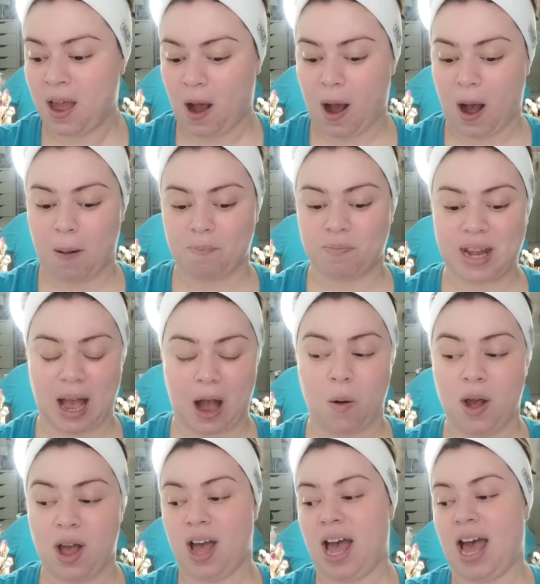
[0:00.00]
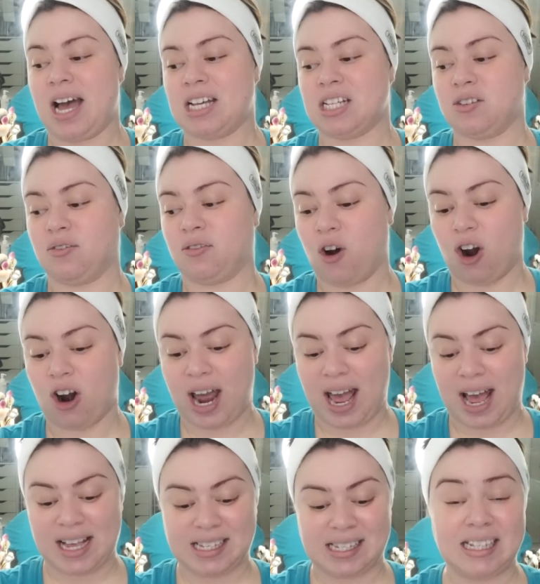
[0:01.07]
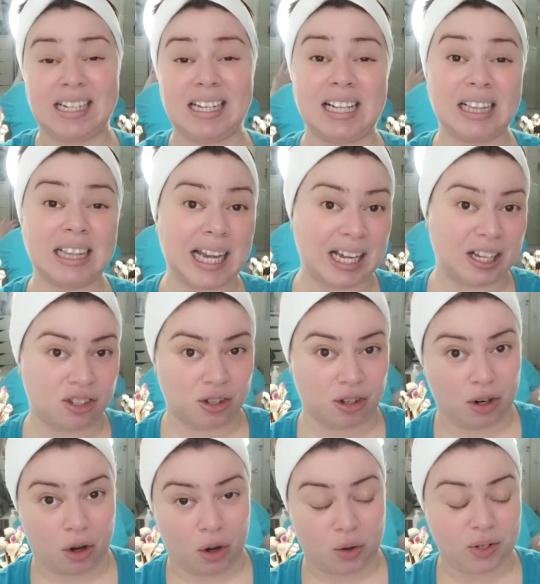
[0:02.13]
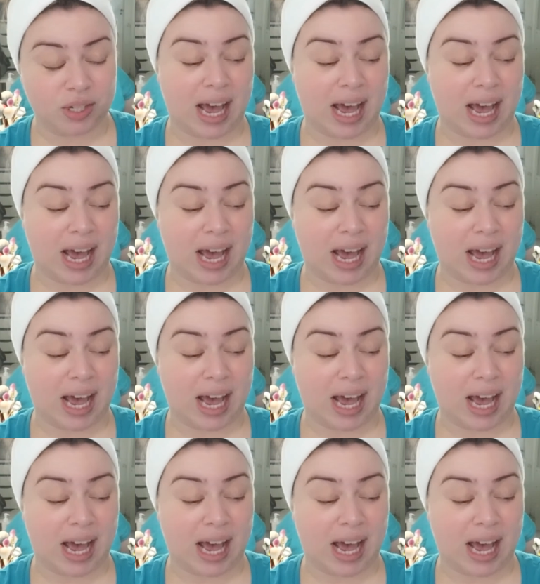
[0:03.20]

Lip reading: Now, as far as the cleanser goes,